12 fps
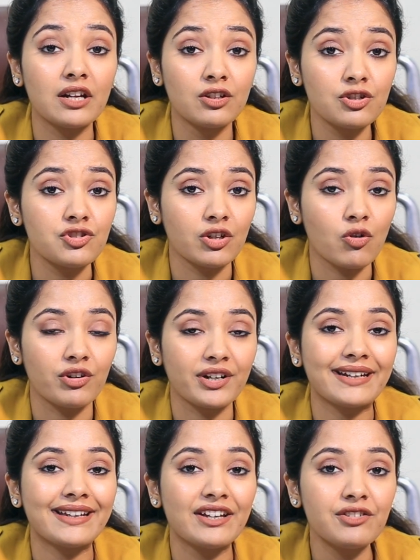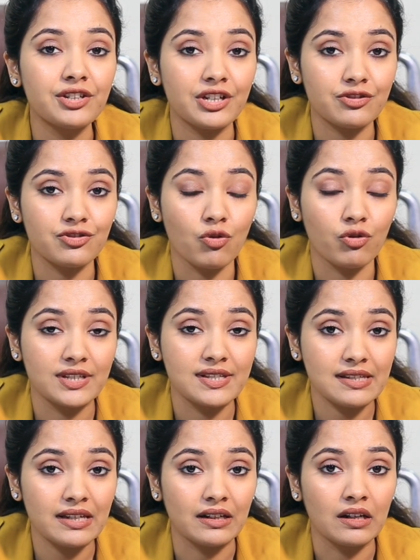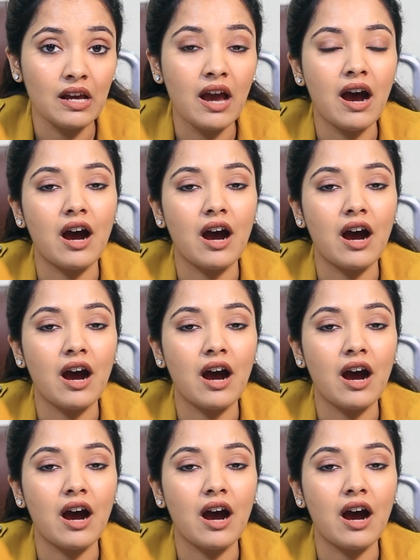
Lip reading: allergic or get irritation on the skin